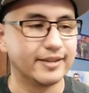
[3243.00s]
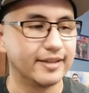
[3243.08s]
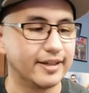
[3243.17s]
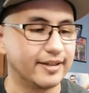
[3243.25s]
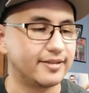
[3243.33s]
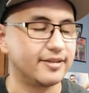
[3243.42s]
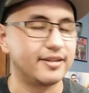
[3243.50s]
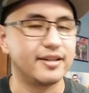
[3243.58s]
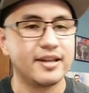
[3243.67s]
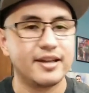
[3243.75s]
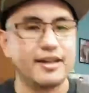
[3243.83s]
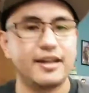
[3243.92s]

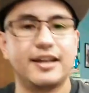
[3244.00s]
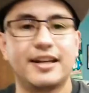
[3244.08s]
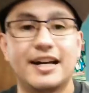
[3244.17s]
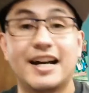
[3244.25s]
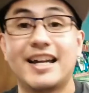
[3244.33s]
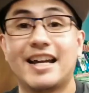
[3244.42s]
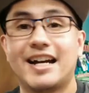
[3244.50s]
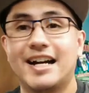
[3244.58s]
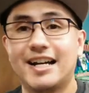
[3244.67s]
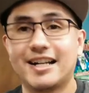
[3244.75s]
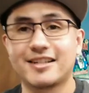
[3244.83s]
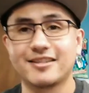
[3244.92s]
Legacy. And I
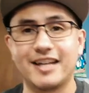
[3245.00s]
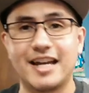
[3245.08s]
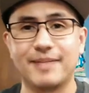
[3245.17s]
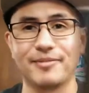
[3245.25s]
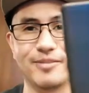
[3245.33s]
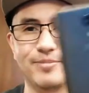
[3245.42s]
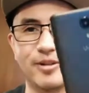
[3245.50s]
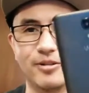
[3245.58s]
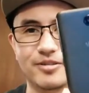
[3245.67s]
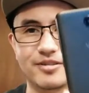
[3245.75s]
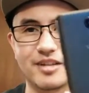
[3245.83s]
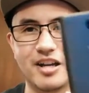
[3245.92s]
actually going to
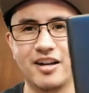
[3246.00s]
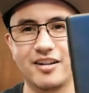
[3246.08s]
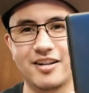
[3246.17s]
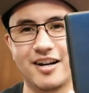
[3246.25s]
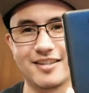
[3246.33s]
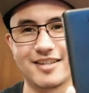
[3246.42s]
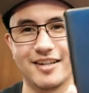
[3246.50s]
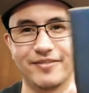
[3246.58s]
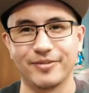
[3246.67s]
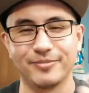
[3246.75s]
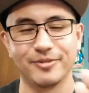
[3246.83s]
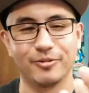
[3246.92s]
post content
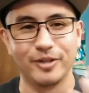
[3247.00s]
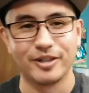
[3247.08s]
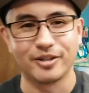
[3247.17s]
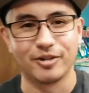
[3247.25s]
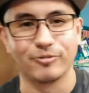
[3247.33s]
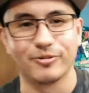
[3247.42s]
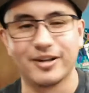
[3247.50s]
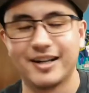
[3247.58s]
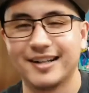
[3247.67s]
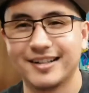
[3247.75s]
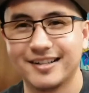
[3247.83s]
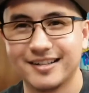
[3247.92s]
from the Wico
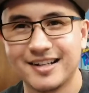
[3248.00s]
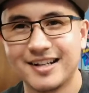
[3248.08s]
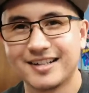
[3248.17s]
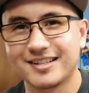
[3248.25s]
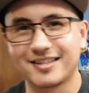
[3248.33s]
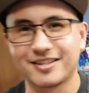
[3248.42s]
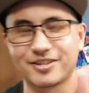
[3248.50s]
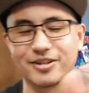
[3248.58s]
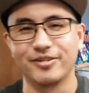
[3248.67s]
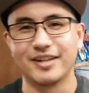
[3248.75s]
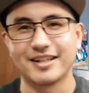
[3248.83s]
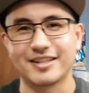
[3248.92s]
ride, just to show
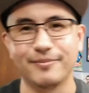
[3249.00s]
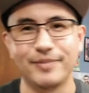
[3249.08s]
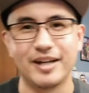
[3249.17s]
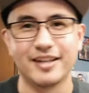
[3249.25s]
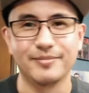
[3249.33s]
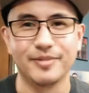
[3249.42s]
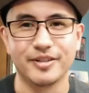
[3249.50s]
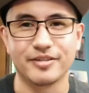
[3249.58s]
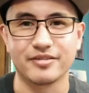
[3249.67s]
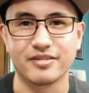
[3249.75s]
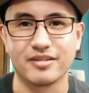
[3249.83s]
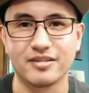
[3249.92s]
you guys how bad the
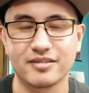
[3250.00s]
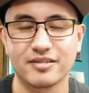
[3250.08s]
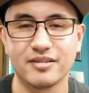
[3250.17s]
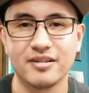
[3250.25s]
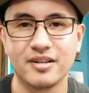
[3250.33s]
pictures are. So